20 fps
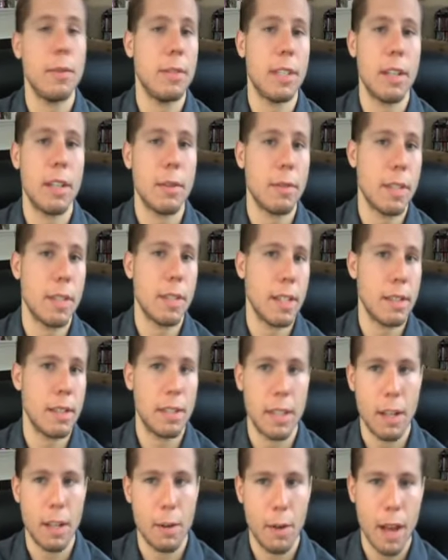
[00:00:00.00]

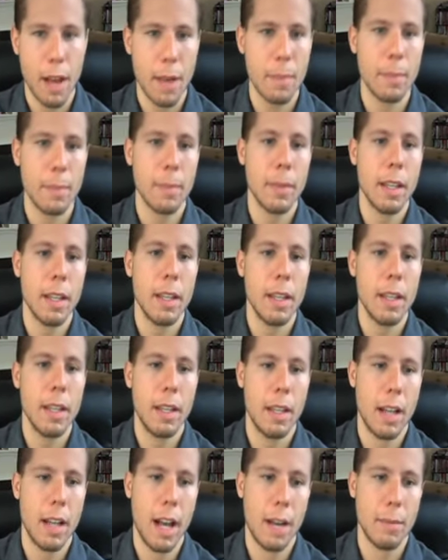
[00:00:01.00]
D-O-T-C-O-M.
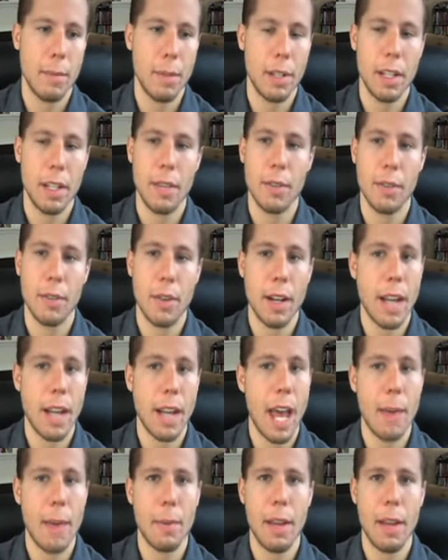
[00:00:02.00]
Um, you can even try to add me. I